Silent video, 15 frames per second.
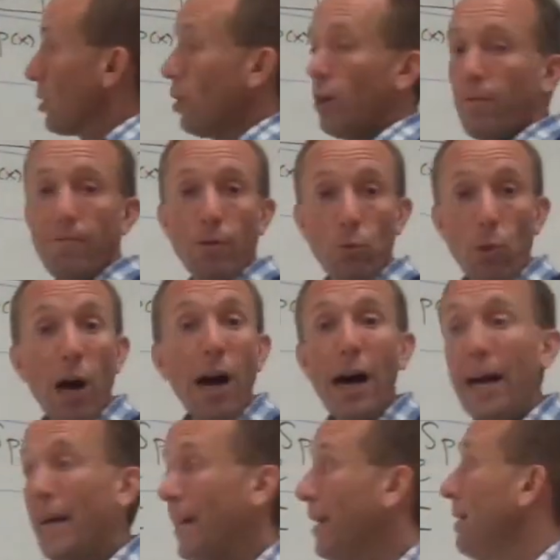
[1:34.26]
solve for
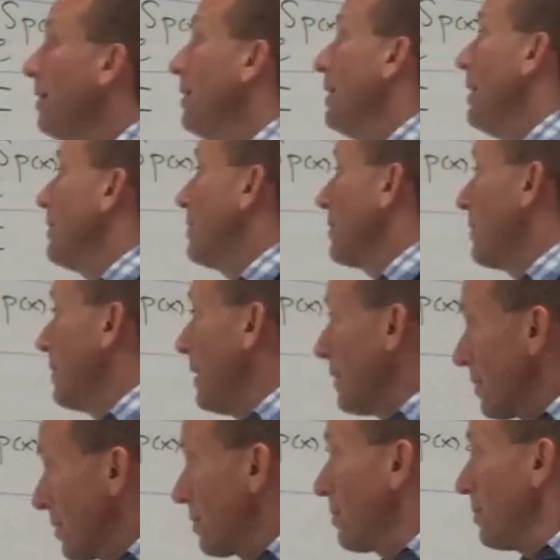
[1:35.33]
y, and
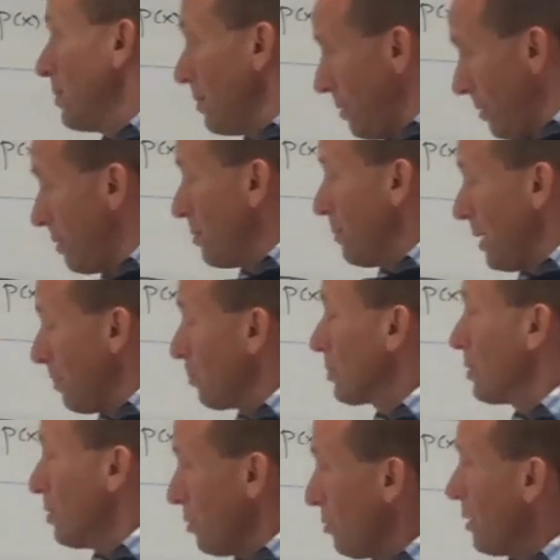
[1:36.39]
to be able to
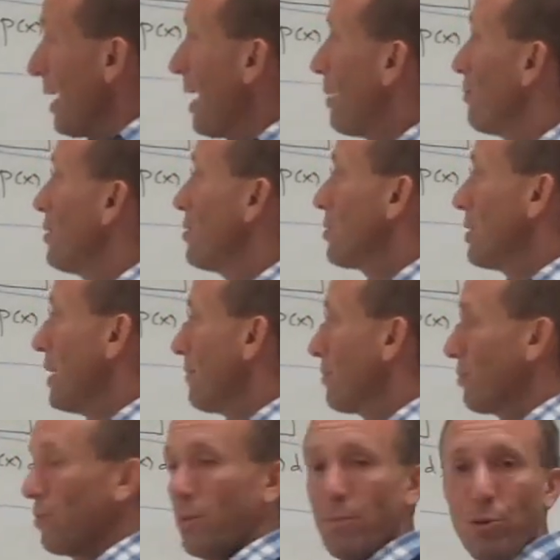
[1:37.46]
do that, we just have to
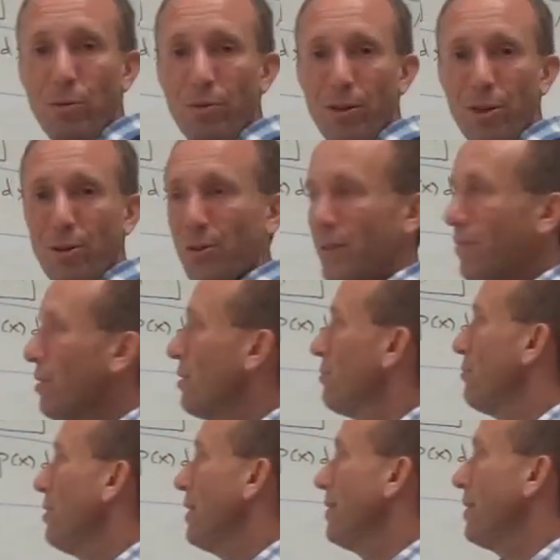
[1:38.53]
remove the derivative
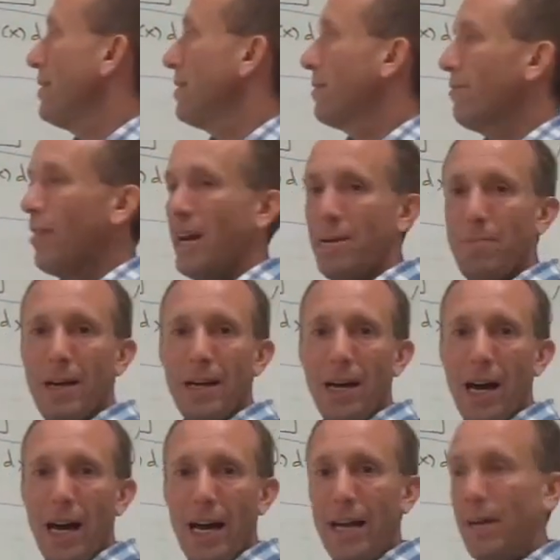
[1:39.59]
and then divide by
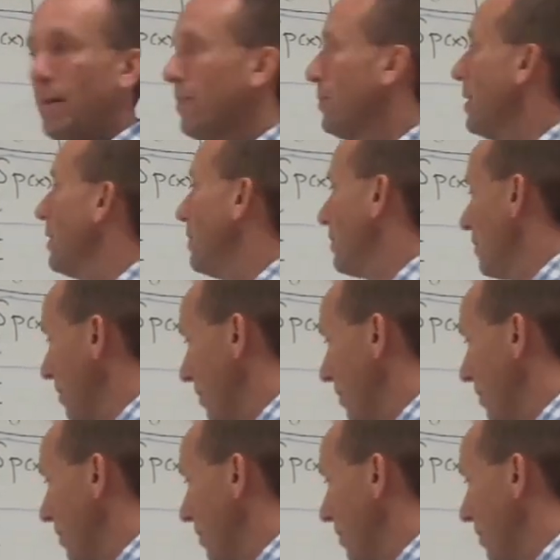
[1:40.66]
I. Then, in